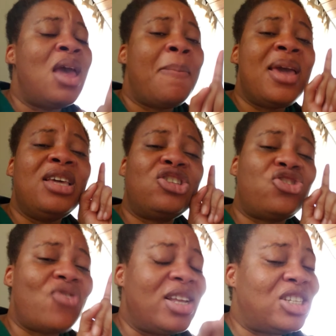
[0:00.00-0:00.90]
May He
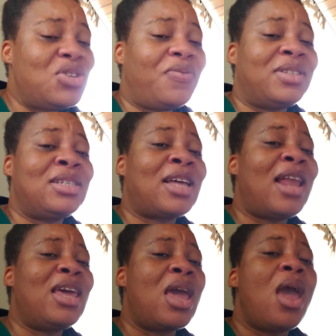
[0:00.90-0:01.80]
strengthen you
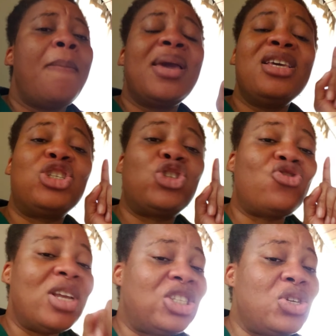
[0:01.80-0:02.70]
physically. May He
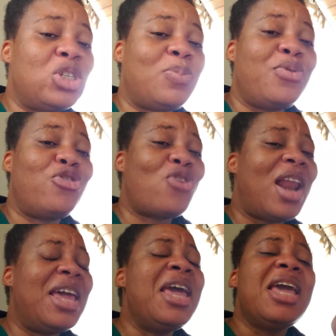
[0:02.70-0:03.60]
strengthen you
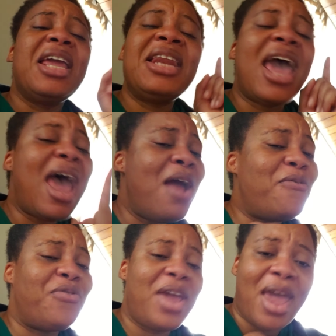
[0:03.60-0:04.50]
spiritually in
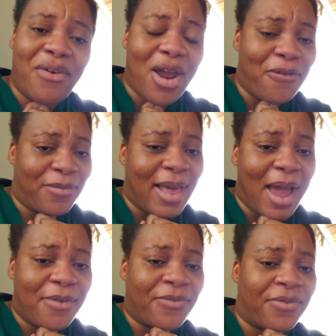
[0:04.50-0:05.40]
every area of
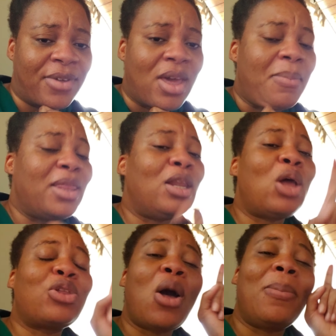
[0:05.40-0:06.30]
life. May the
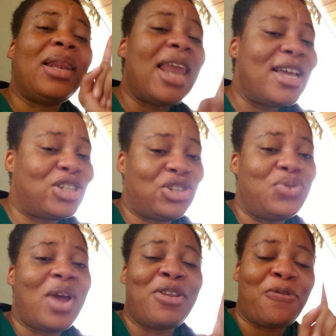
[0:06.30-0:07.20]
Lord God bless
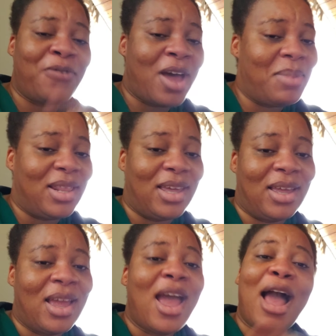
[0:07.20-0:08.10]
you and your
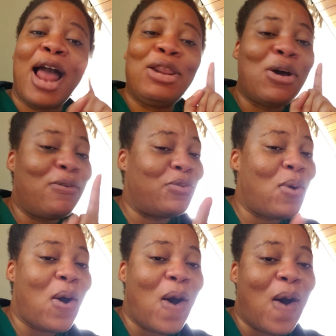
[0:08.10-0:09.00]
family. I love you
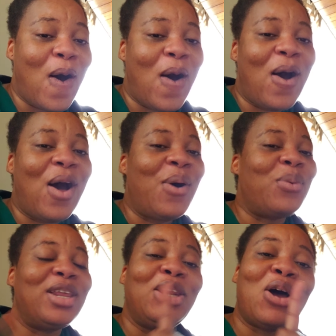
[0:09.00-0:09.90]
all
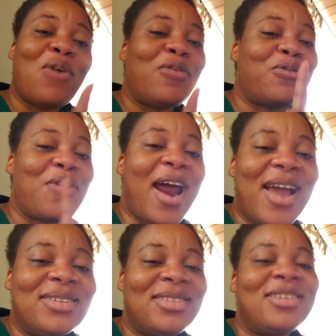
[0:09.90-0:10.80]
with the love of
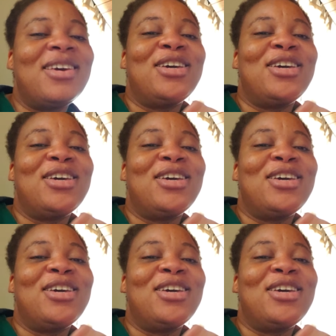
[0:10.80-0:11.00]
Christ.